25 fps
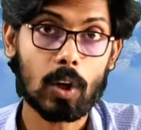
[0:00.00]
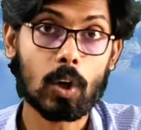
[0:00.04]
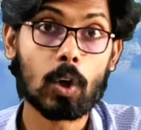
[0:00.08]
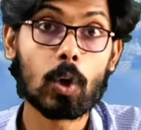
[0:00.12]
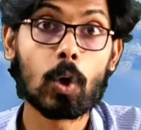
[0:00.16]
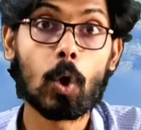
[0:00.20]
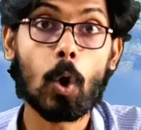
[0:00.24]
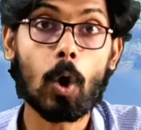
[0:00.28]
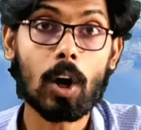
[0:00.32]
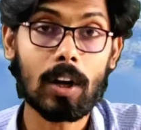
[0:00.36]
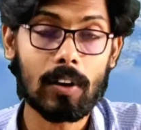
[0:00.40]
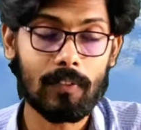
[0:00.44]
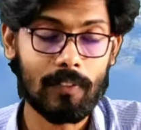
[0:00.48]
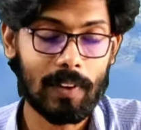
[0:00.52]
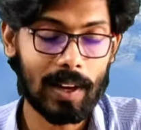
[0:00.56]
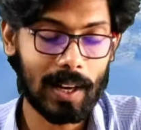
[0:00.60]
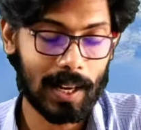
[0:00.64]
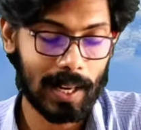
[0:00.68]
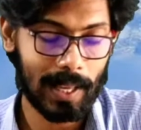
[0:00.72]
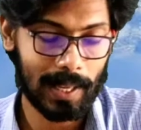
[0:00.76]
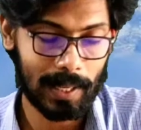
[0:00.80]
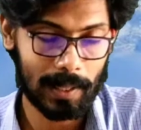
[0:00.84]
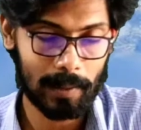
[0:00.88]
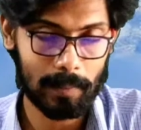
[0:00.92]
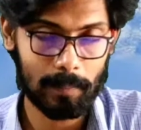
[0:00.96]
God
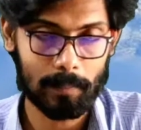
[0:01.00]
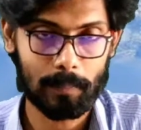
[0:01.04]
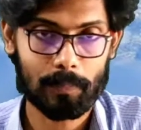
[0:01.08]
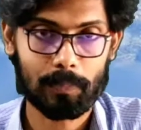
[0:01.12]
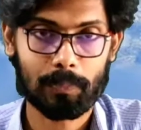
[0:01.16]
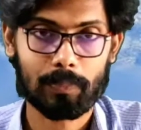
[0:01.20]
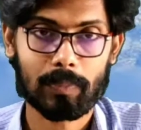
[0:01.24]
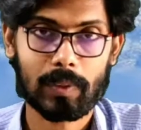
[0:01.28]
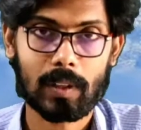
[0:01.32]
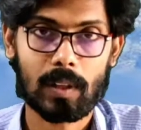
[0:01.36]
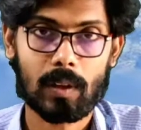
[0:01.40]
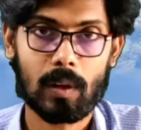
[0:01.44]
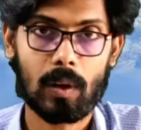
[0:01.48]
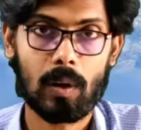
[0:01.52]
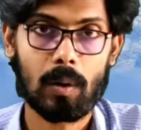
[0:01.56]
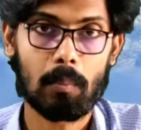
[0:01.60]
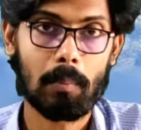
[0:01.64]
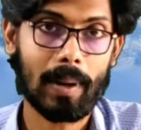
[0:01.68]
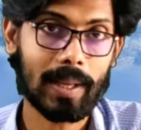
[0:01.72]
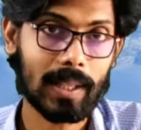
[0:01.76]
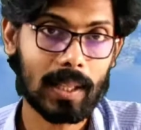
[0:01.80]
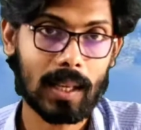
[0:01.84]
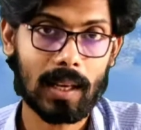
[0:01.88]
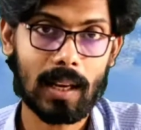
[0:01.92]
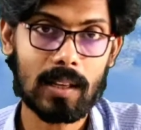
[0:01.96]
willing.
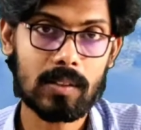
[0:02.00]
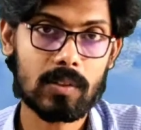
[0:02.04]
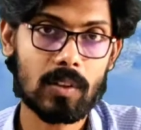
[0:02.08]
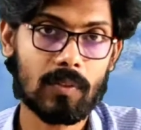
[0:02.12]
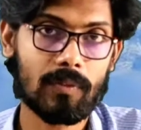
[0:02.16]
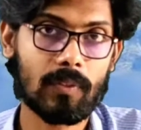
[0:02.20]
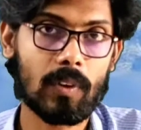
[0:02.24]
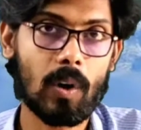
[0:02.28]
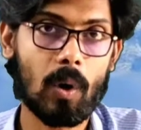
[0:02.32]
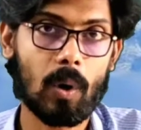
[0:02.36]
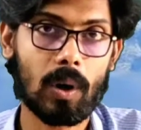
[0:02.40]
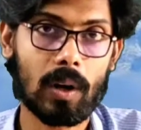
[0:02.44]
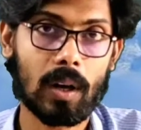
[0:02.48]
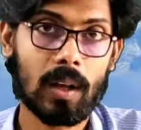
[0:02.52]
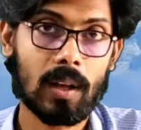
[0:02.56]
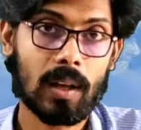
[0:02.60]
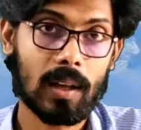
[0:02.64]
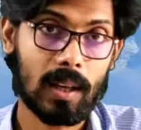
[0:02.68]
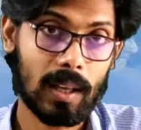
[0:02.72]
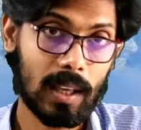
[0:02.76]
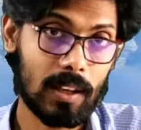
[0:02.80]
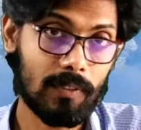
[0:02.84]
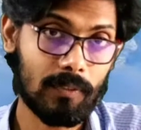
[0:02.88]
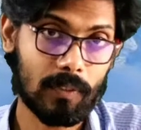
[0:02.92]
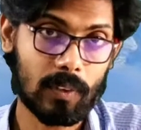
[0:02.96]
By the grace of God,
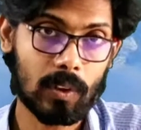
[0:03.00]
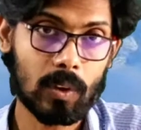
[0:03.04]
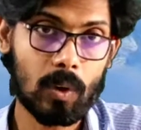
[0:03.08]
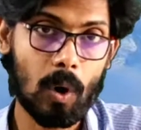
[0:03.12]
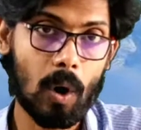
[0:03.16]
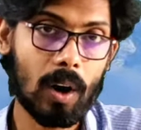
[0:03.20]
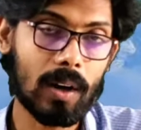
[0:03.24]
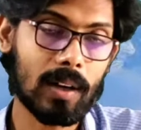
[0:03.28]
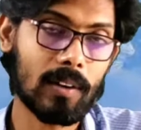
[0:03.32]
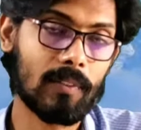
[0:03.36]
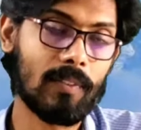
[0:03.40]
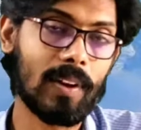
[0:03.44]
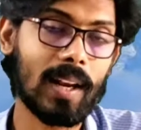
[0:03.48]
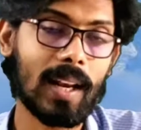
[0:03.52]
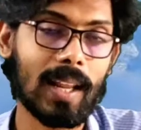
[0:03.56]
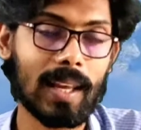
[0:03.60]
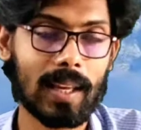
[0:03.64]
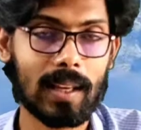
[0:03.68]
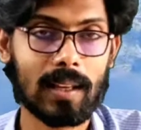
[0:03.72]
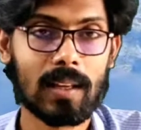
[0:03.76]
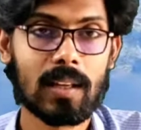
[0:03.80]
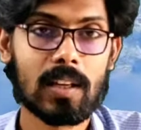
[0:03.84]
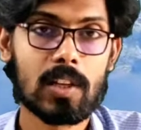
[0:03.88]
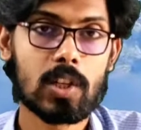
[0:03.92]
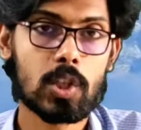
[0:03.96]
if God
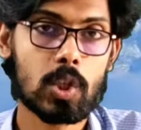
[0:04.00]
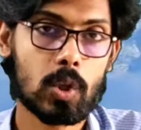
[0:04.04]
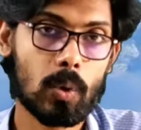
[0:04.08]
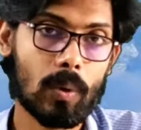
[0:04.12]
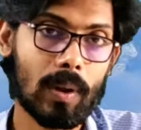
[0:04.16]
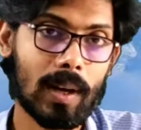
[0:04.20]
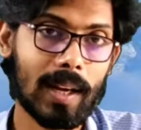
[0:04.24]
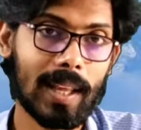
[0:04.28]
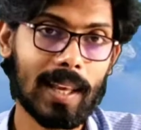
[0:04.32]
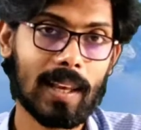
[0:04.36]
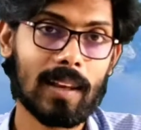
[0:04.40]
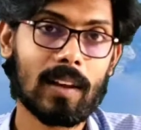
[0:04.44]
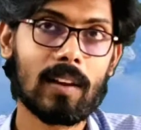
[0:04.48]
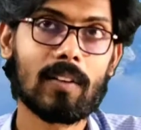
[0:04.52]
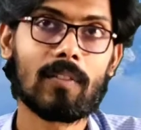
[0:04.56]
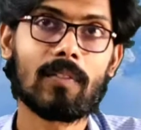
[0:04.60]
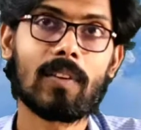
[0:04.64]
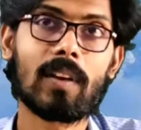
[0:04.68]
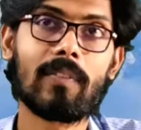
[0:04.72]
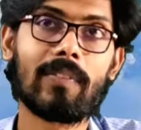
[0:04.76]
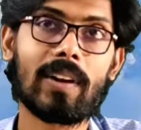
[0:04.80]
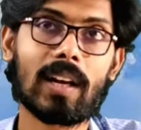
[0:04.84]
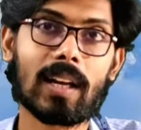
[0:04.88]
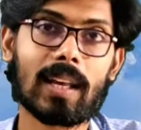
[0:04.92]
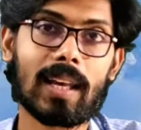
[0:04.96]
willing, surely
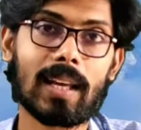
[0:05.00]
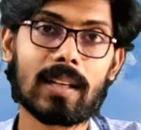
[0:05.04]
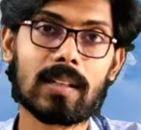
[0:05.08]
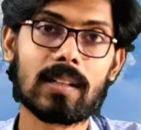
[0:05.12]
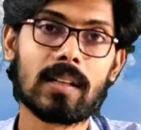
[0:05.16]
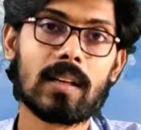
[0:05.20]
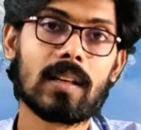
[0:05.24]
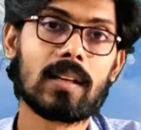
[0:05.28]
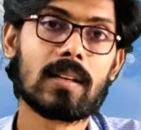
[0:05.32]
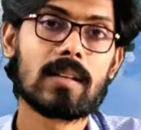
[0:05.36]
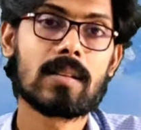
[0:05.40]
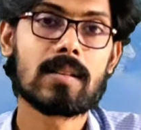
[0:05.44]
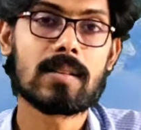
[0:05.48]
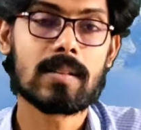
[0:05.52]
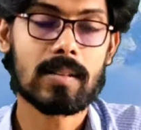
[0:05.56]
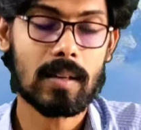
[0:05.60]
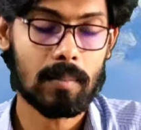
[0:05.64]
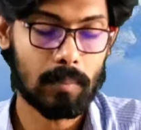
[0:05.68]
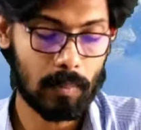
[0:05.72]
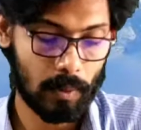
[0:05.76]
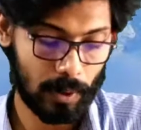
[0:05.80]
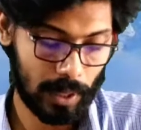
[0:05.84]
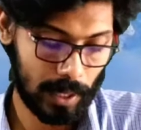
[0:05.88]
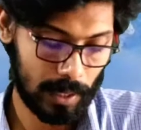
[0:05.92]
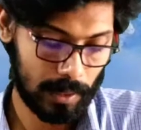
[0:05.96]
we will get
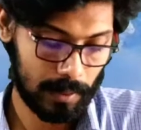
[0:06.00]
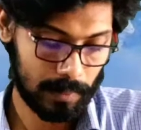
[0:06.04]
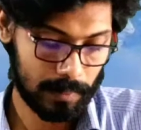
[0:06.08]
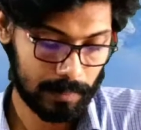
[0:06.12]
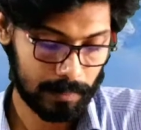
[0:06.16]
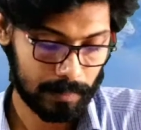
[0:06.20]
some rain.